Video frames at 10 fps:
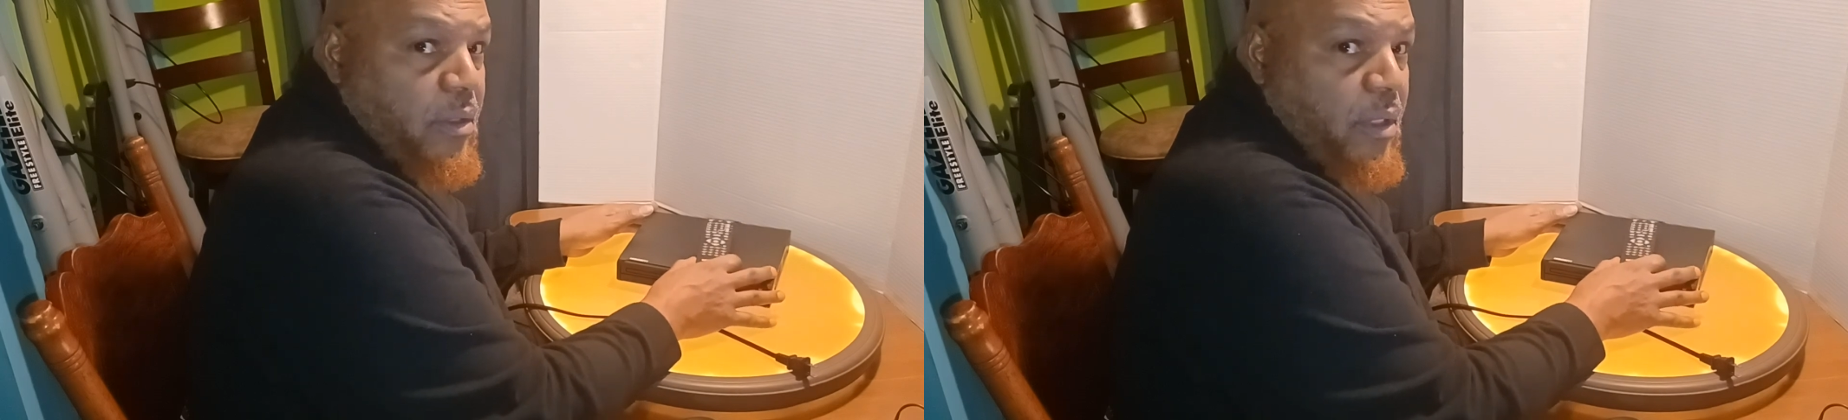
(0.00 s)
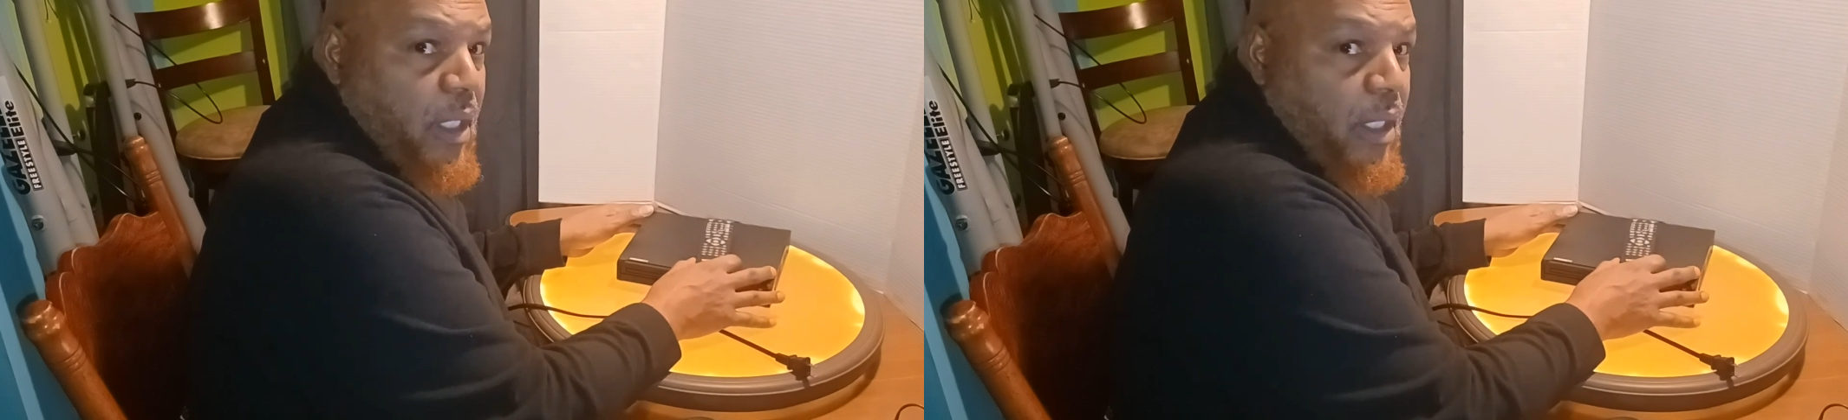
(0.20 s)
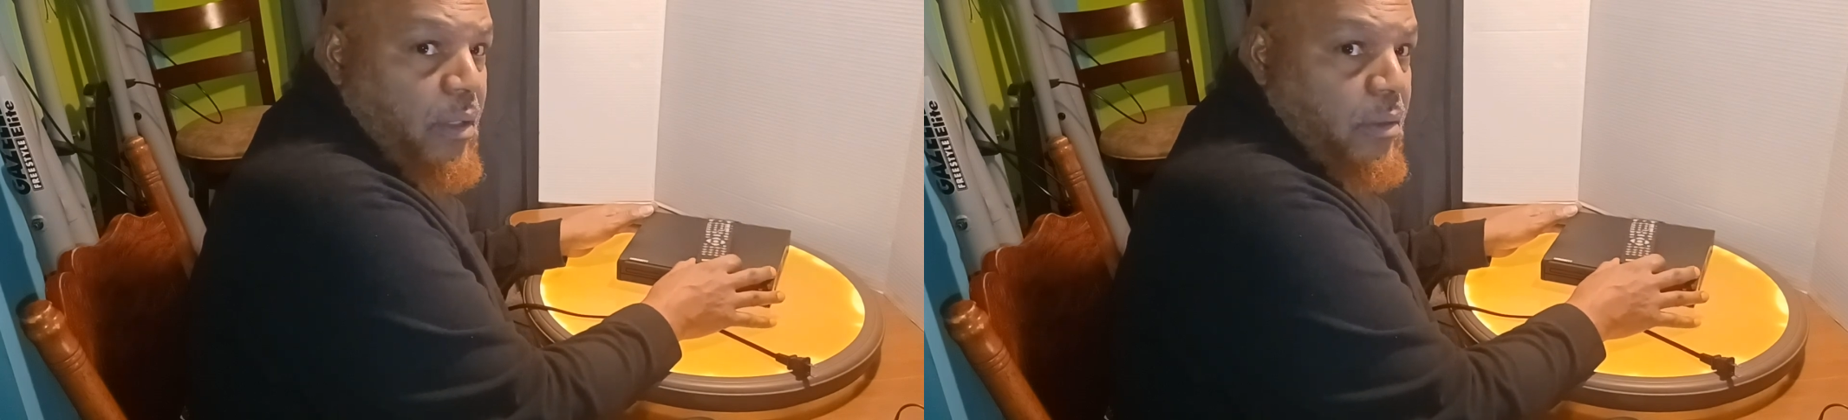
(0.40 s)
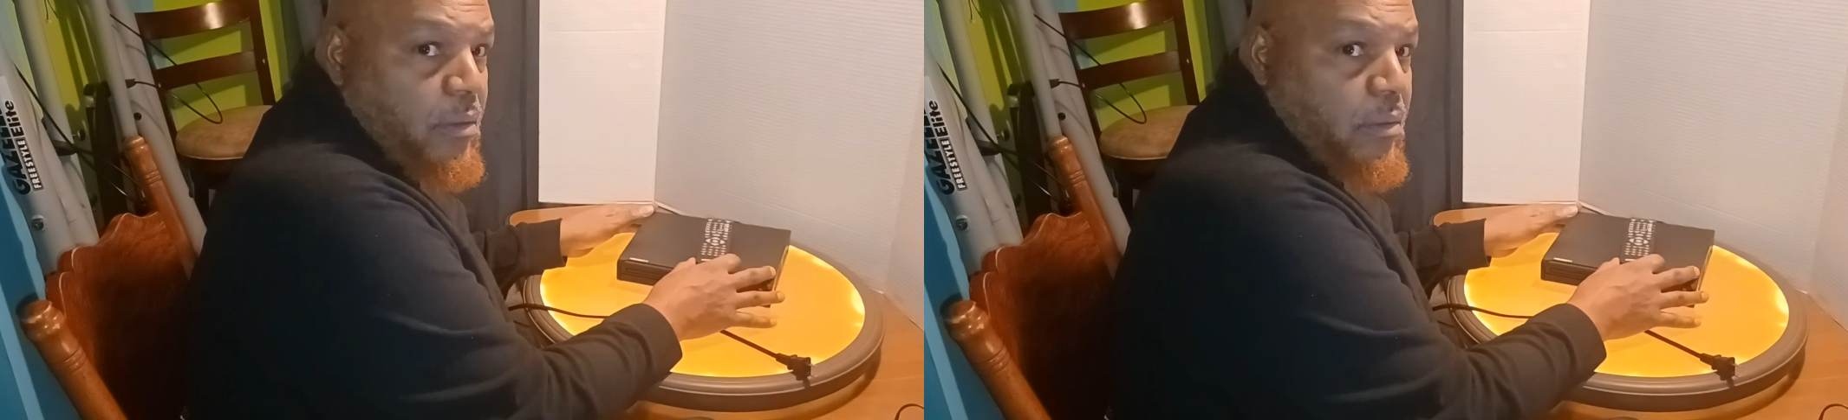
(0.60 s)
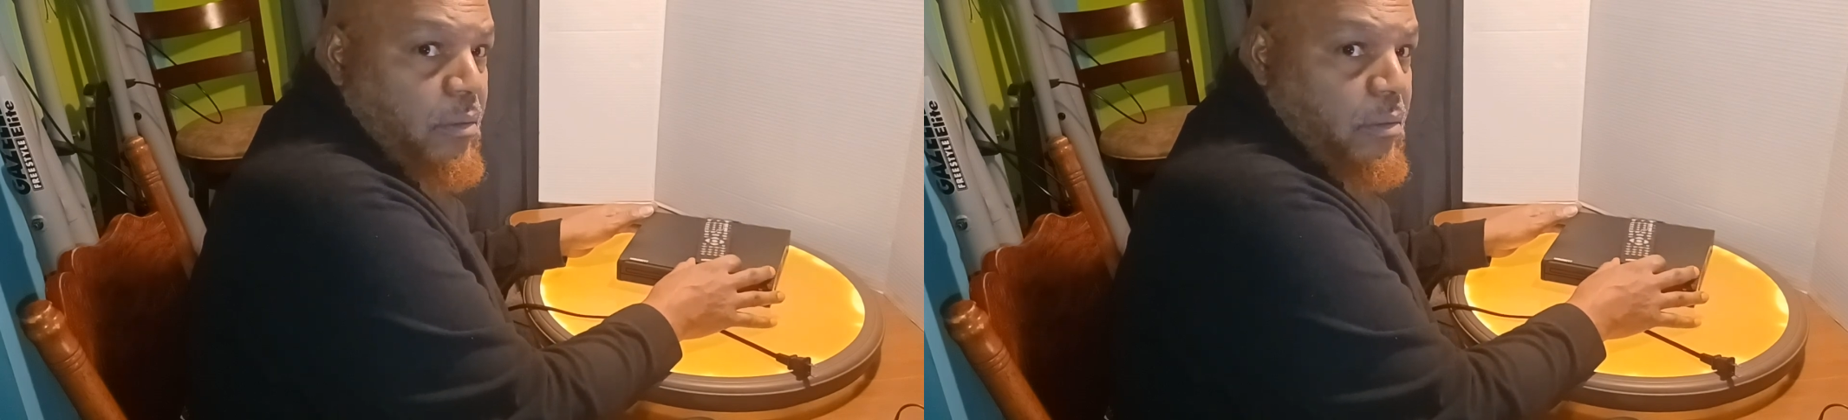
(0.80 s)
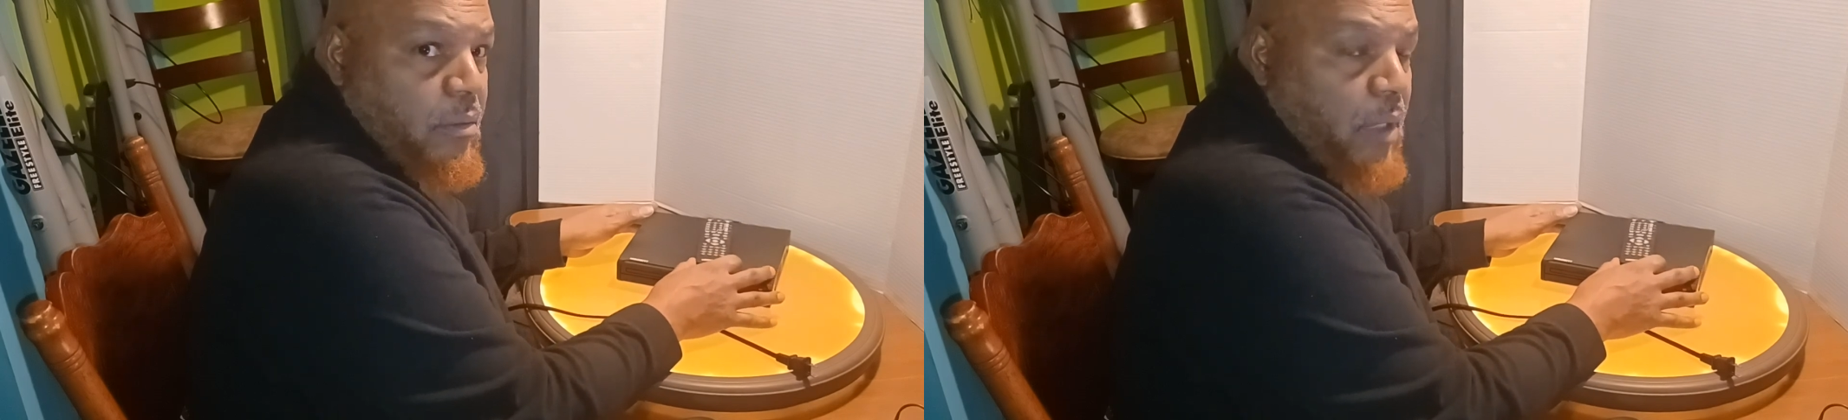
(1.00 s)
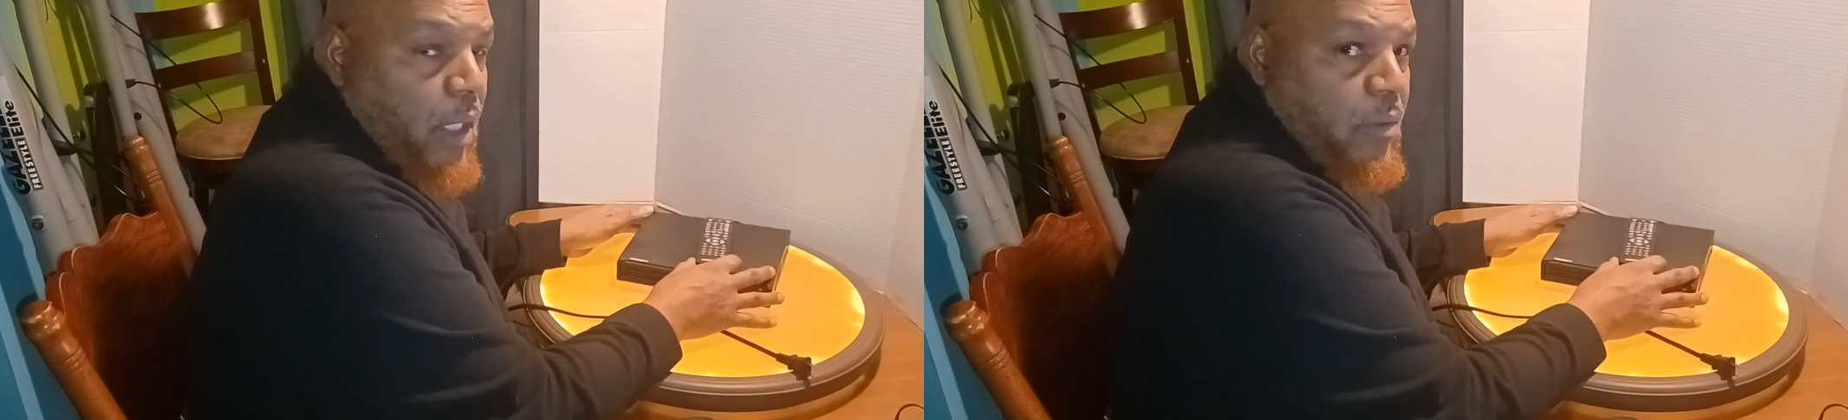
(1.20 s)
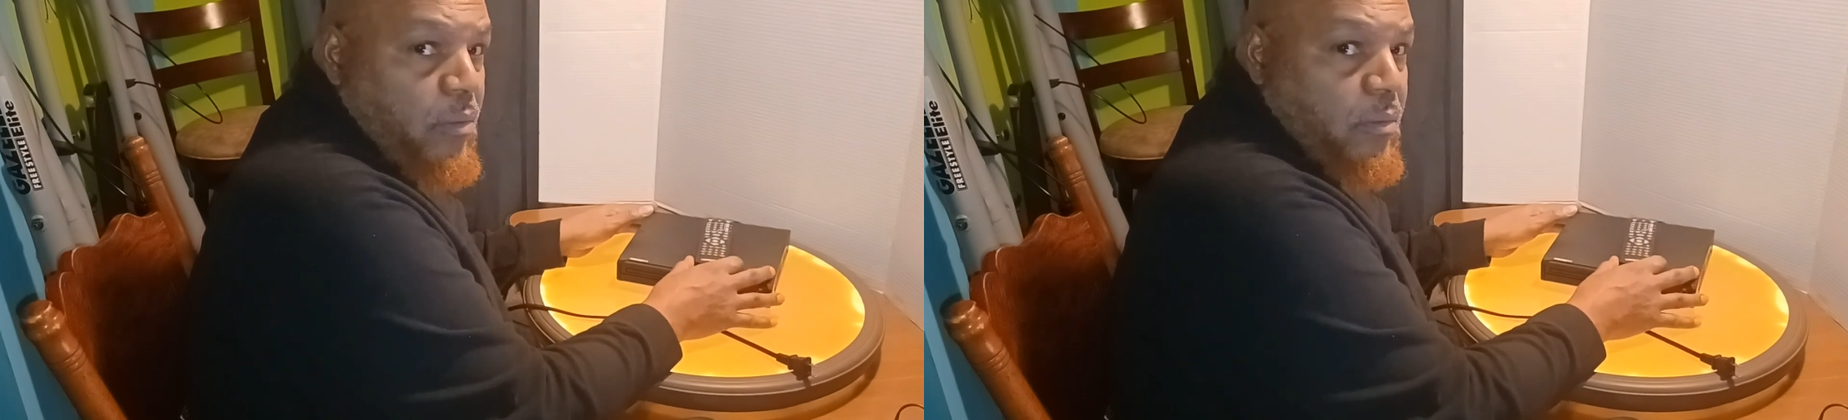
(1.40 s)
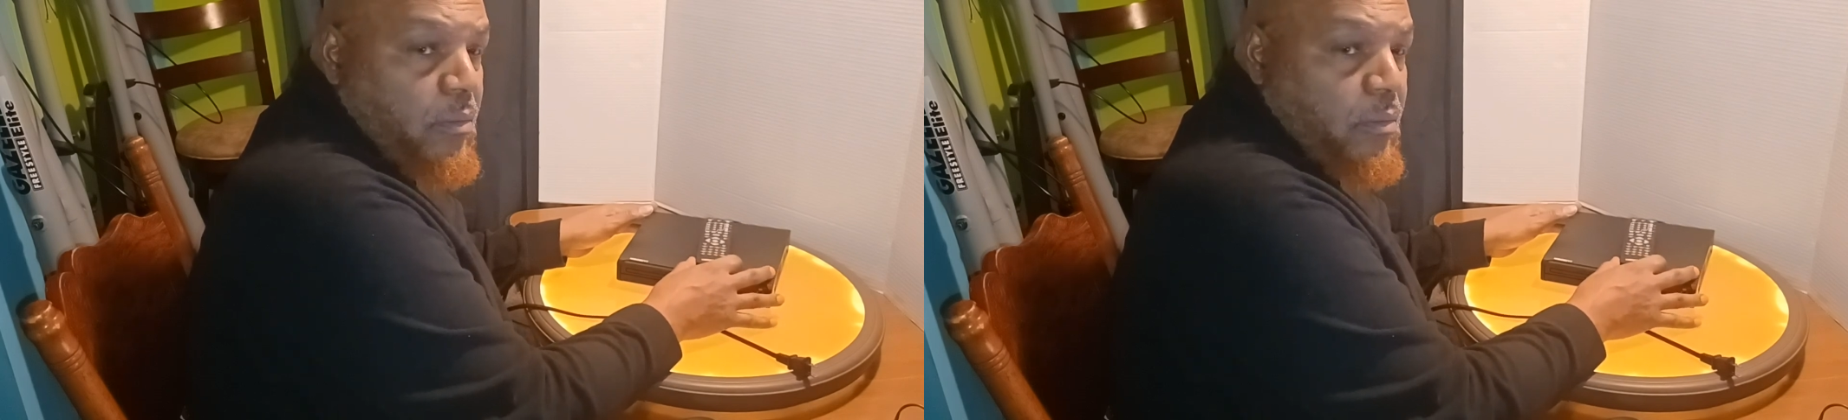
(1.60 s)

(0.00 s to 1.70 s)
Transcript: that? I don't